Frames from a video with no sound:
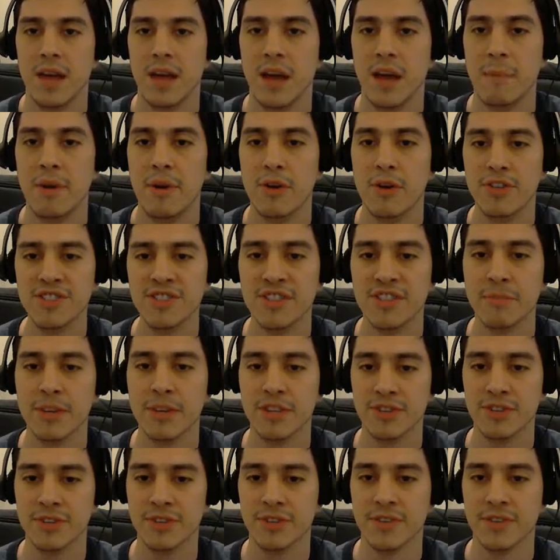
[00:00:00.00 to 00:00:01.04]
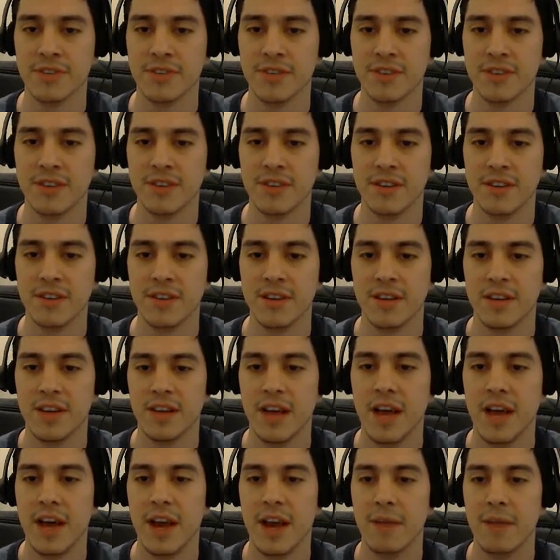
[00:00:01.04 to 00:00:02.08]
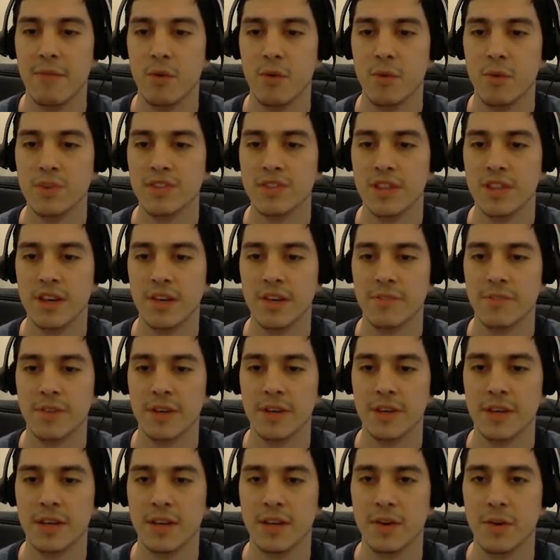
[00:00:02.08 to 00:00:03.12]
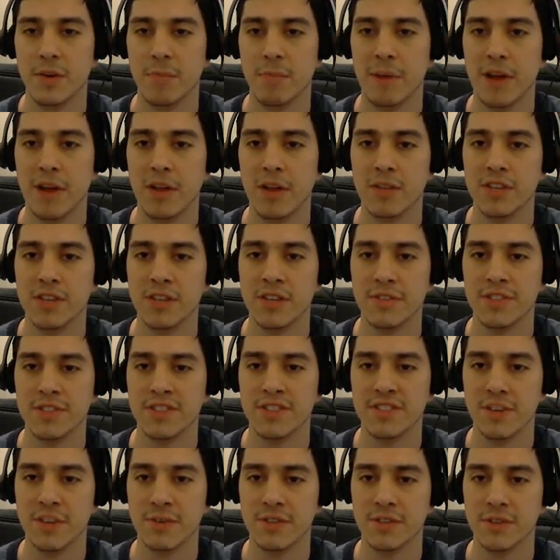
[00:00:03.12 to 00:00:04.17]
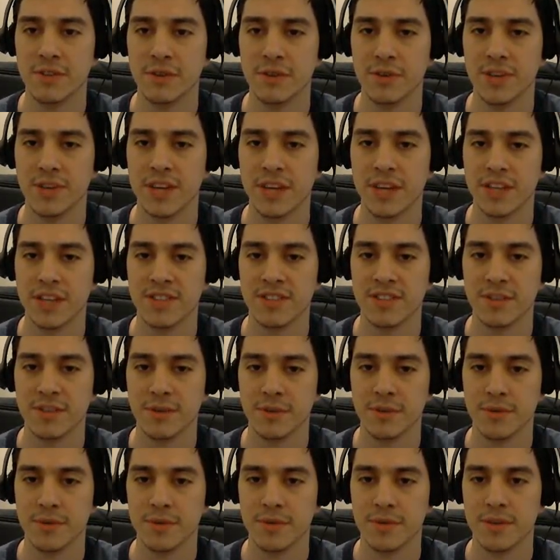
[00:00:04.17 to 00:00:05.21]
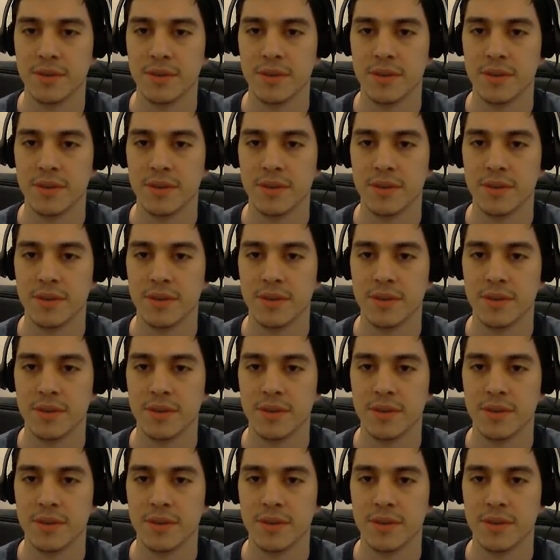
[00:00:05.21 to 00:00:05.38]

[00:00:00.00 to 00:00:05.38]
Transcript: I'm a nursing major. And I've always loved, uh, you know, biology ever since I was a little kid, so...